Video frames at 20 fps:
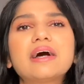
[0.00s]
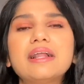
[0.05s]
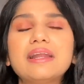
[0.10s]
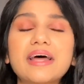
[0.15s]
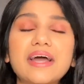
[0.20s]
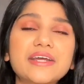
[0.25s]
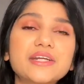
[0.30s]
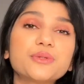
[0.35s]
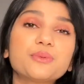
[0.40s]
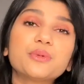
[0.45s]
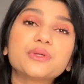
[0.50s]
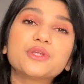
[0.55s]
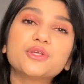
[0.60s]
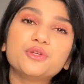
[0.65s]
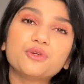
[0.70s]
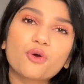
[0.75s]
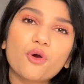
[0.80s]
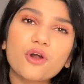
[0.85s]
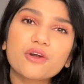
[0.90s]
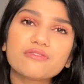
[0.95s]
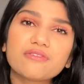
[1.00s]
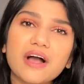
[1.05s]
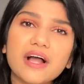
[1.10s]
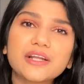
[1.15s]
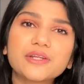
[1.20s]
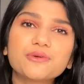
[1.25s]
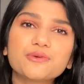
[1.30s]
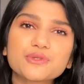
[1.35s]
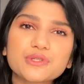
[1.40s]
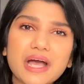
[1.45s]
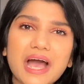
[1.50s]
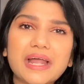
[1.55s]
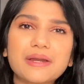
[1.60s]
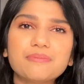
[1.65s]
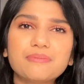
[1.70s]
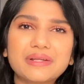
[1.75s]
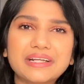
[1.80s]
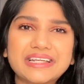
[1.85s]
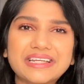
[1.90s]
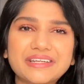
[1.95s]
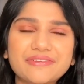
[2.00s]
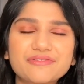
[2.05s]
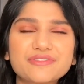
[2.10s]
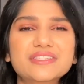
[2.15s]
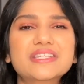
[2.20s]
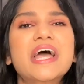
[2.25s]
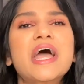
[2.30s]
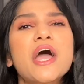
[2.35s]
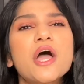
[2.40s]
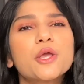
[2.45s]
aligned with your values and beliefs.